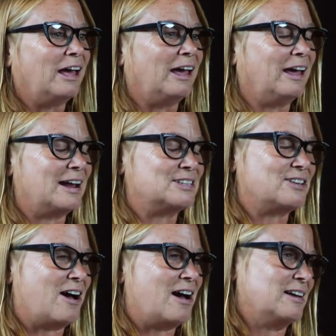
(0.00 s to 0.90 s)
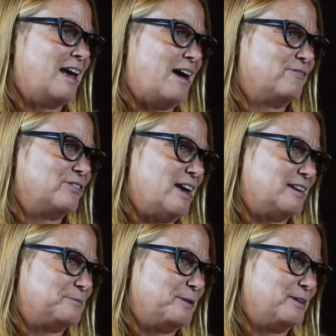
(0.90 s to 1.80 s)
And I saw an
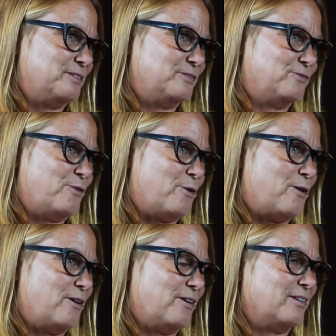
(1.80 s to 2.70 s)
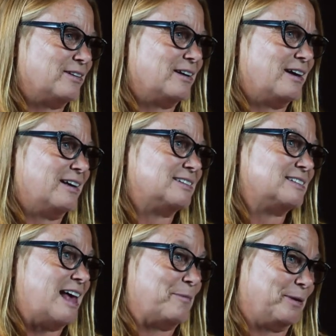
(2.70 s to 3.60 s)
advertisement for
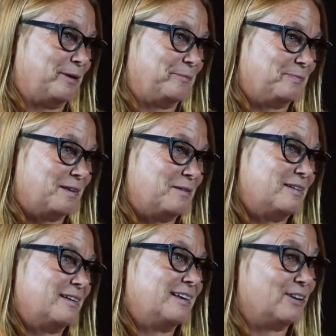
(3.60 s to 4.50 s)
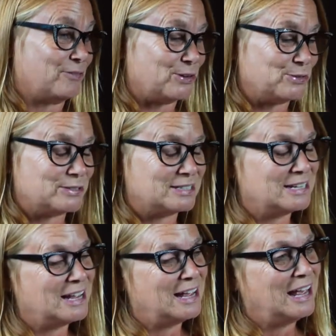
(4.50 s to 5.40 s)
Slappy interviews.
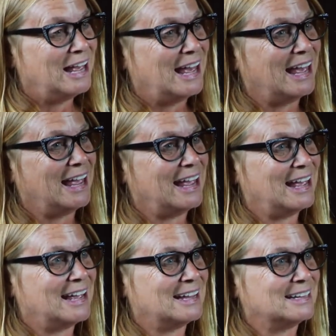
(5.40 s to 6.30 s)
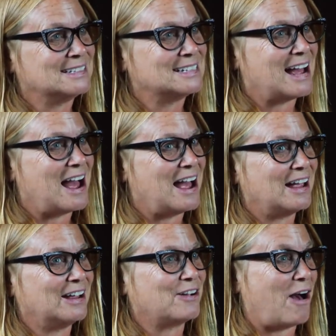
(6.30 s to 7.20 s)
And
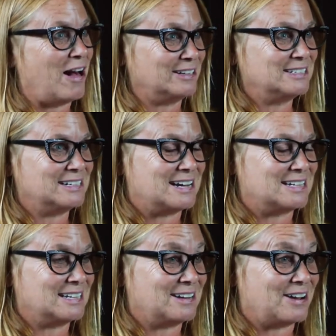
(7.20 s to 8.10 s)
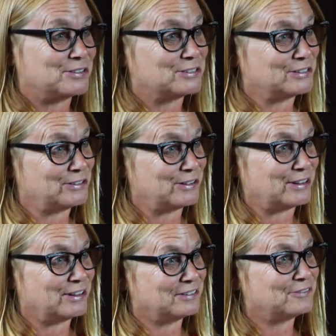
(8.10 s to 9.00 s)
I called and I said, "Are you still
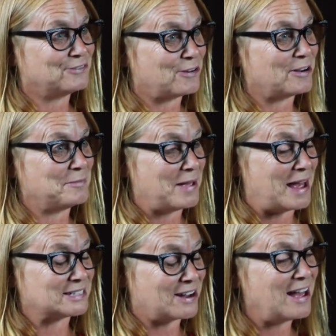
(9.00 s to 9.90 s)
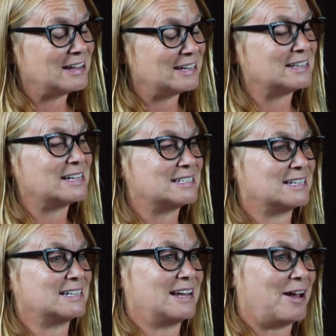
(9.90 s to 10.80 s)
looking for a mascot?" And they
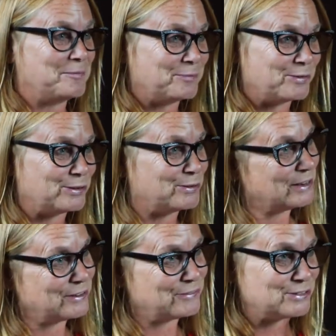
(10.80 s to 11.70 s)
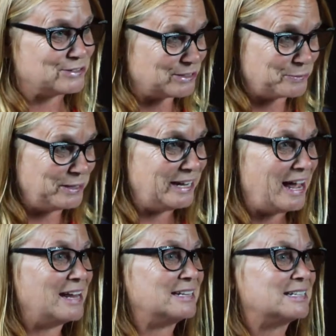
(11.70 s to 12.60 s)
said, "Yep, we're doing interviews this
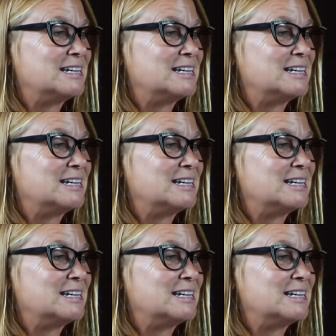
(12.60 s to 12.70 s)
weekend."